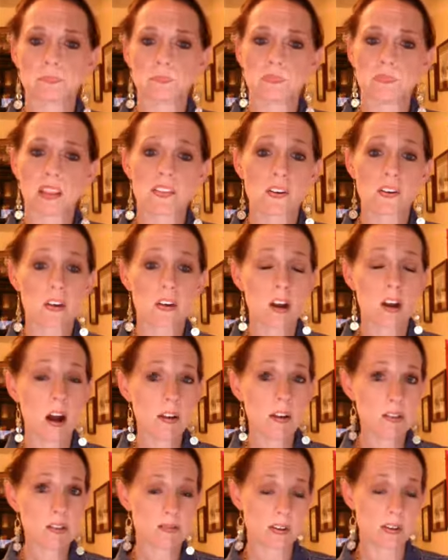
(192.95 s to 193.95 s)
There are
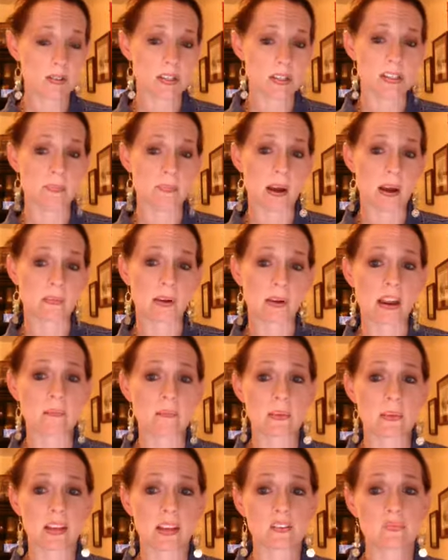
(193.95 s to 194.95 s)
controversies about rape
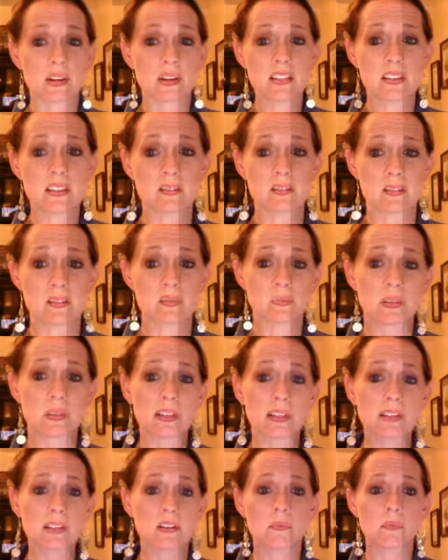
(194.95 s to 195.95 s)
because researchers really
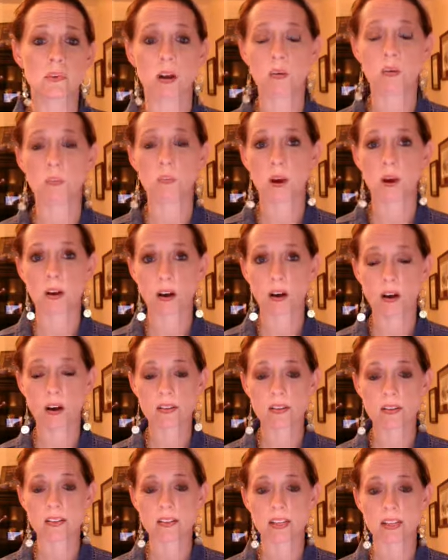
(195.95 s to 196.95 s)
don't know what
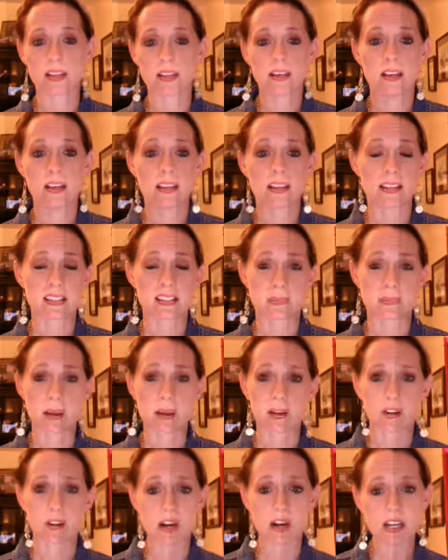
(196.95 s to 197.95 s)
causes it. Is it about
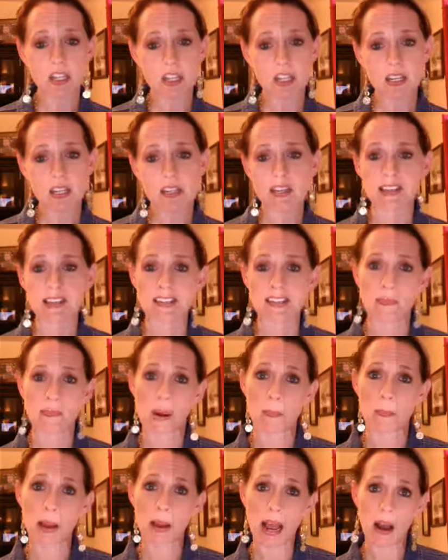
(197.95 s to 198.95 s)
aggression? Is it about
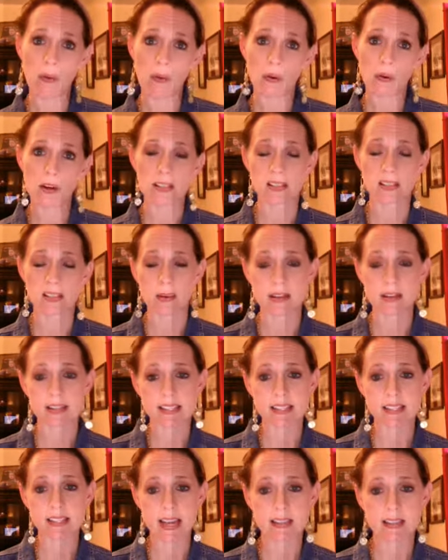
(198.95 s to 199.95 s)
power? Is it about
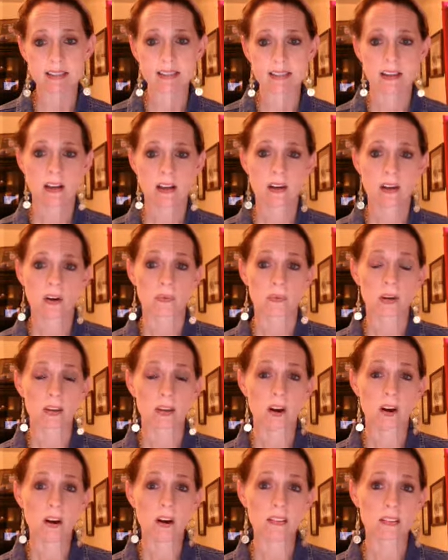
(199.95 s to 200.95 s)
sex?
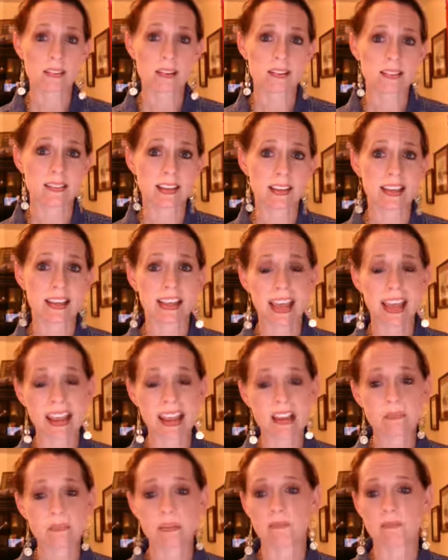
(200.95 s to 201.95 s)
Regardless, it can
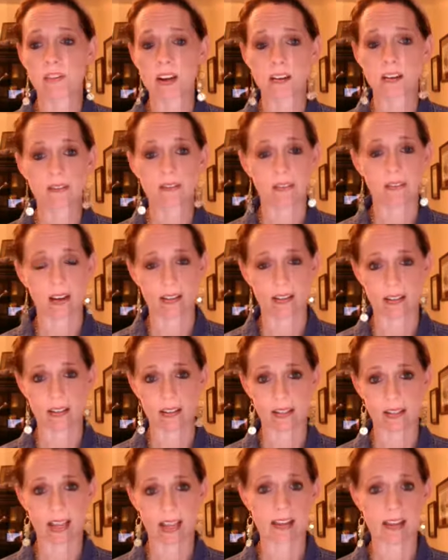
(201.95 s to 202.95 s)
be very violent,
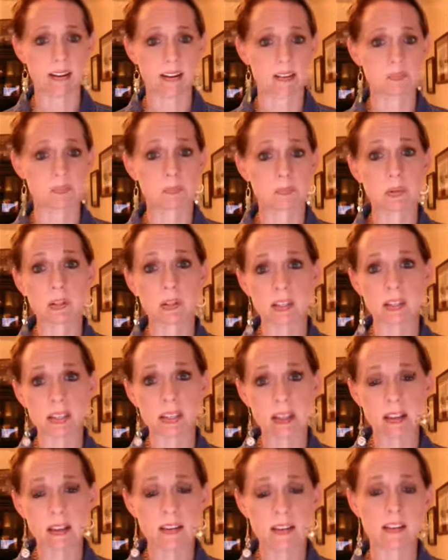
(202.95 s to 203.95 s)
and it is
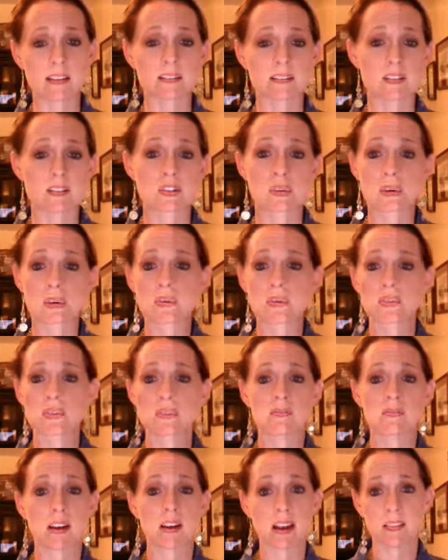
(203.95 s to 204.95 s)
bullying. It's intrusive
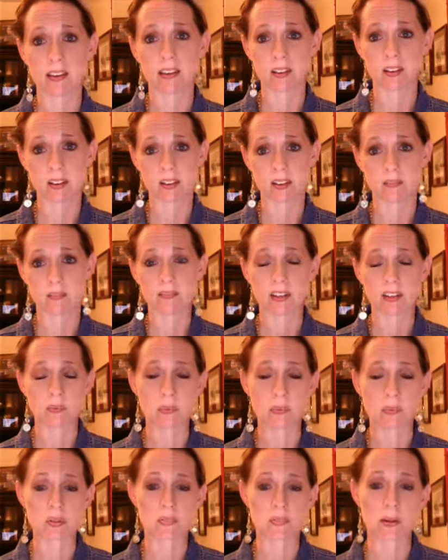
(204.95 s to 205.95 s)
violation of
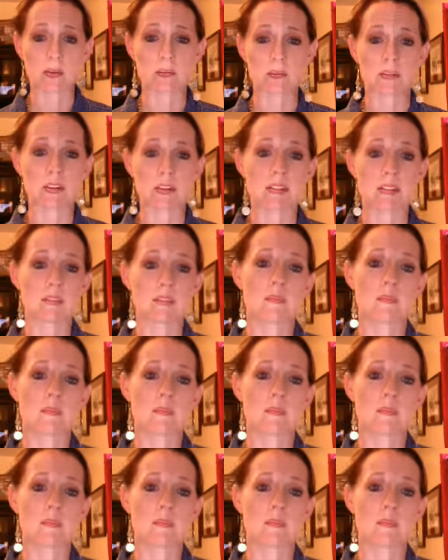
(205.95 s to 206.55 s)
someone's boundaries.